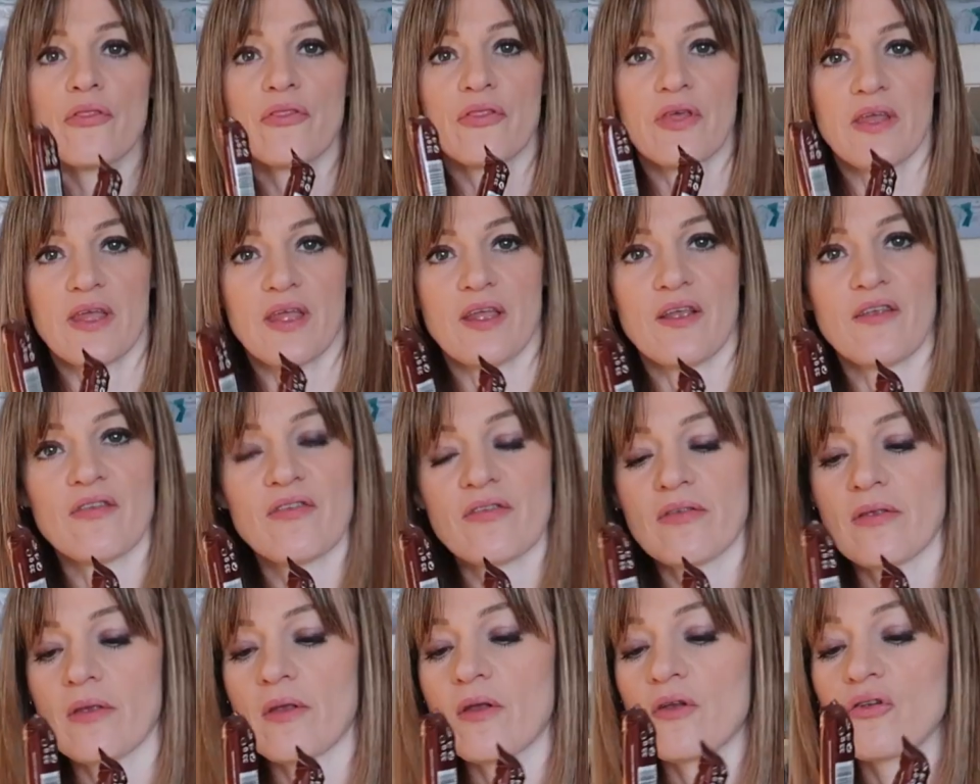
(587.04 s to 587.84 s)

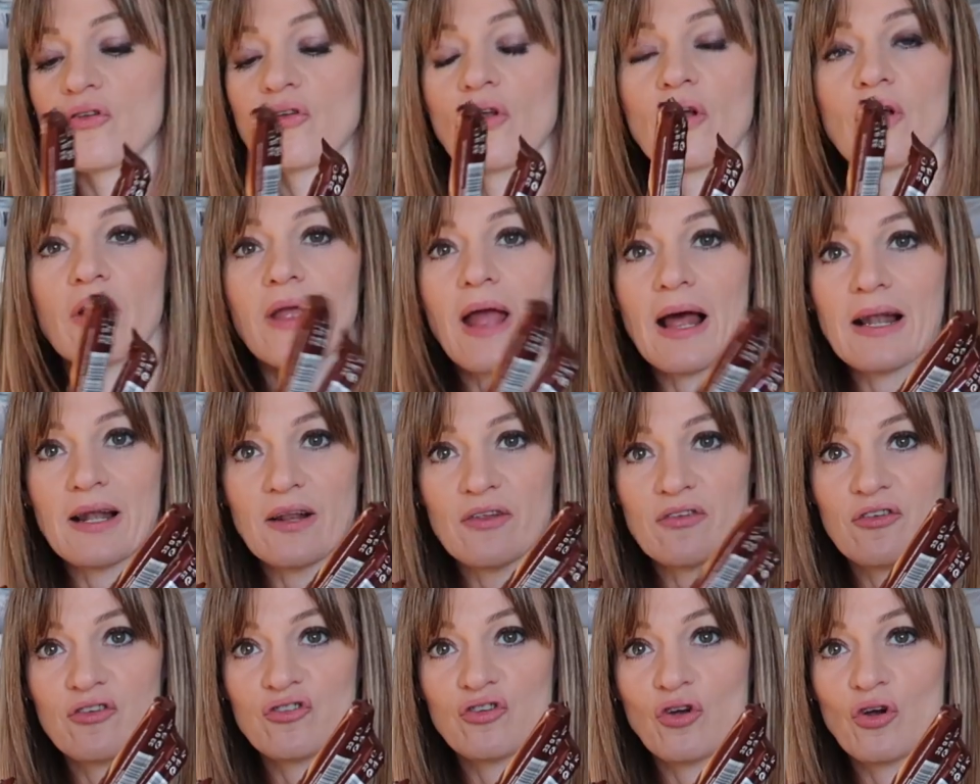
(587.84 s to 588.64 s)
These
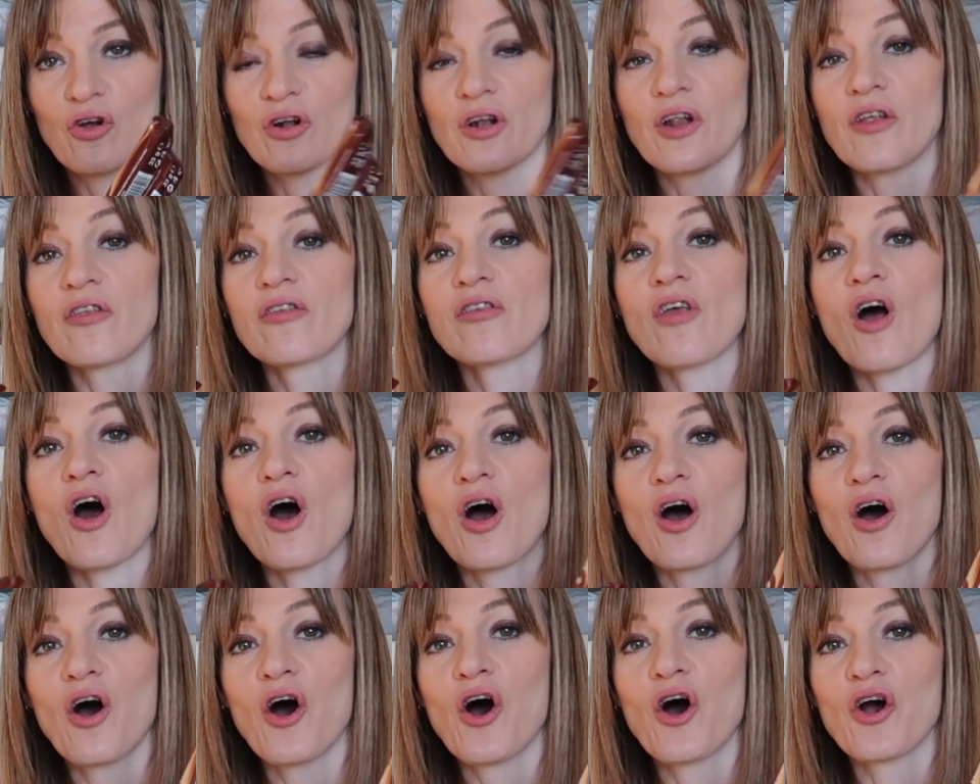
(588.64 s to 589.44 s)
Galaxy chocolates
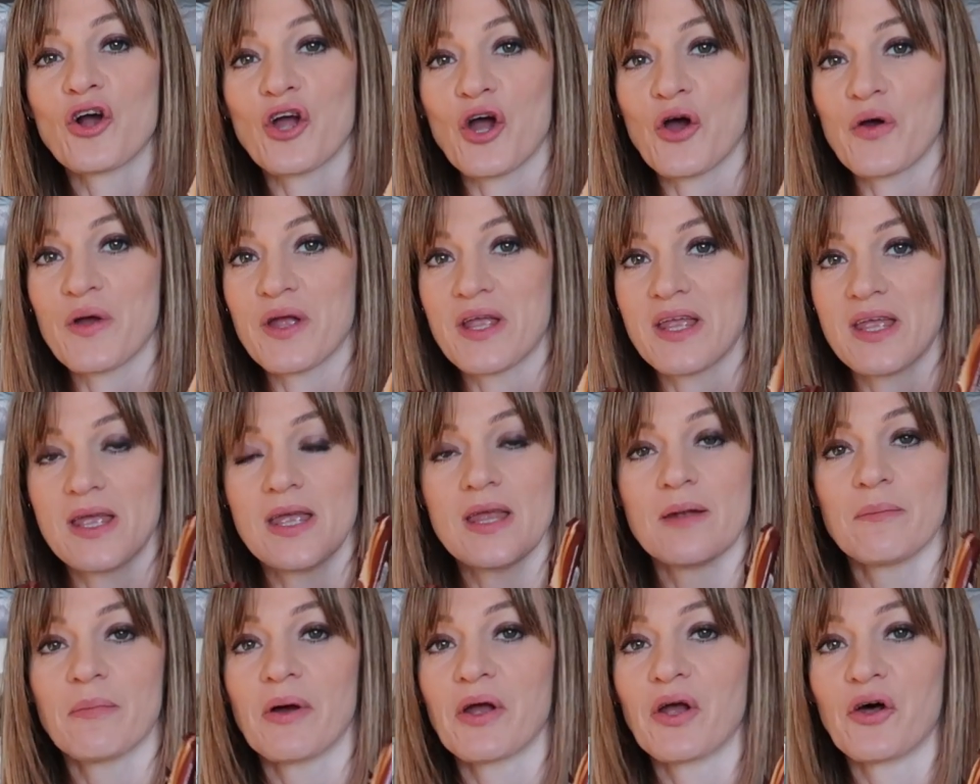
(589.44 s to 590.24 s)
are going
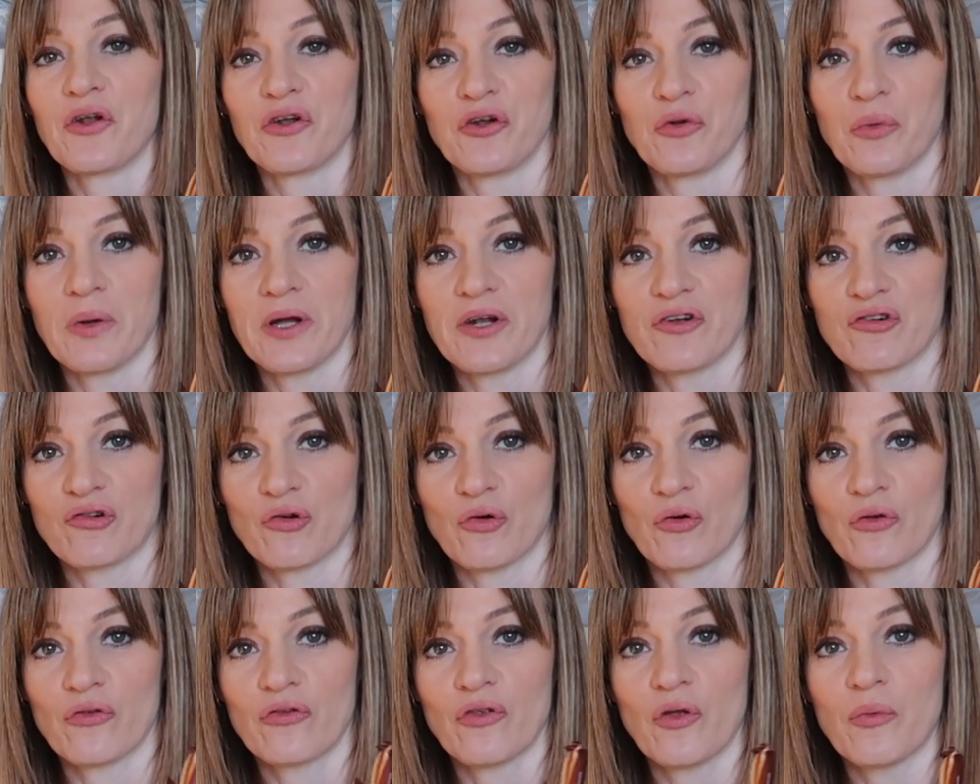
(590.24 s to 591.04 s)
in my underwear drawer,
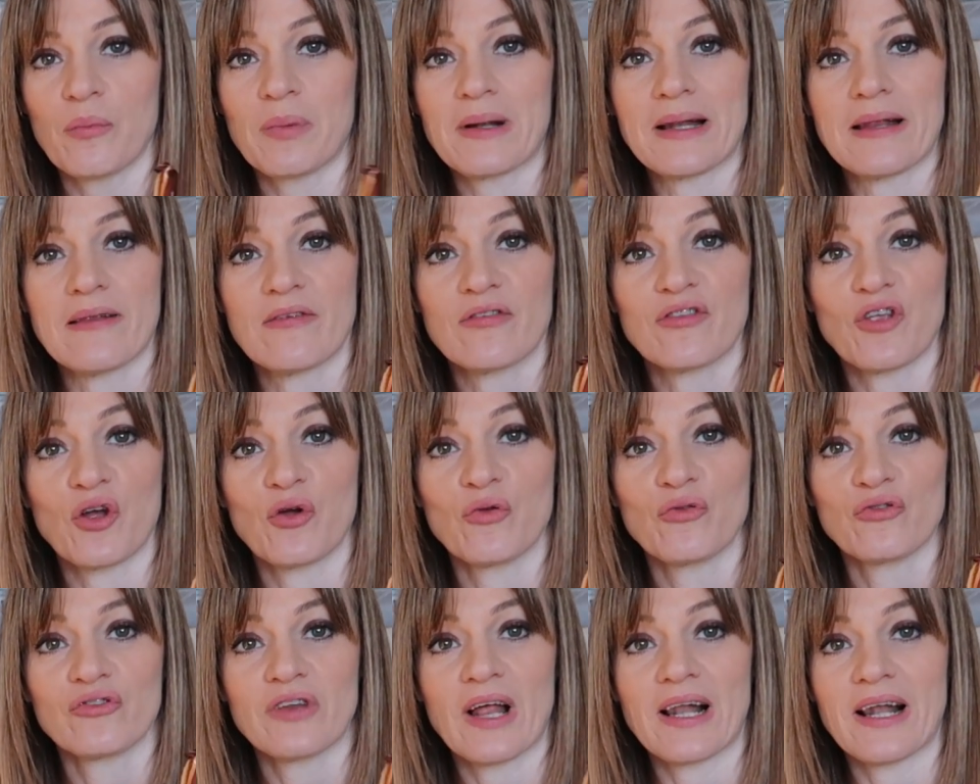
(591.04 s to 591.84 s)
so please don't
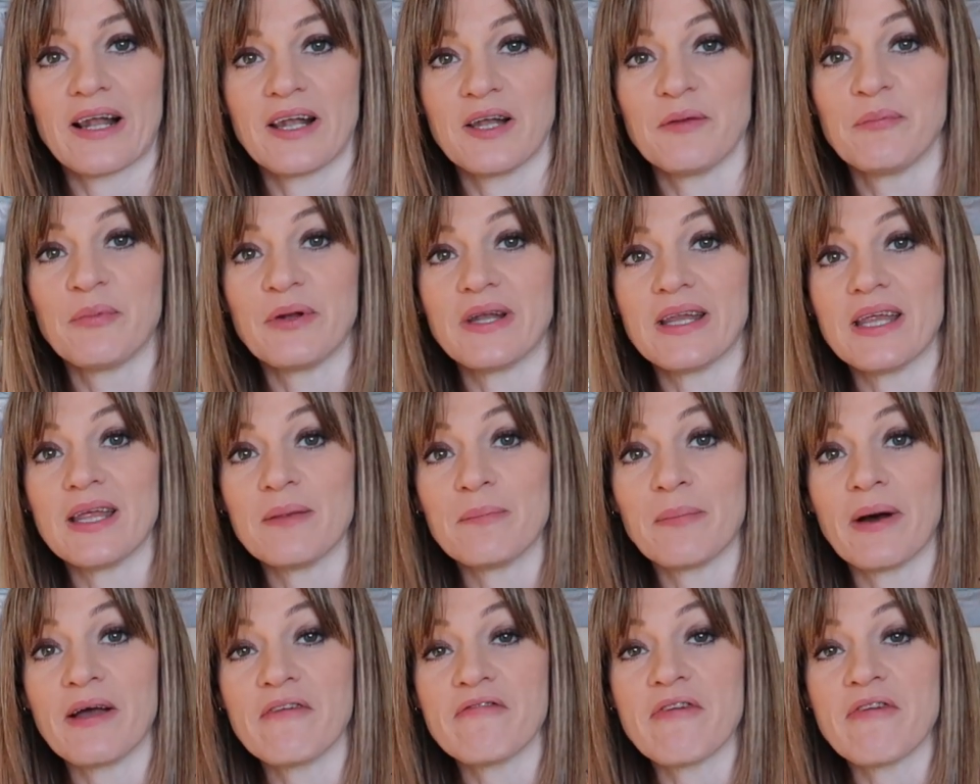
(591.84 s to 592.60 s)
tell anybody in my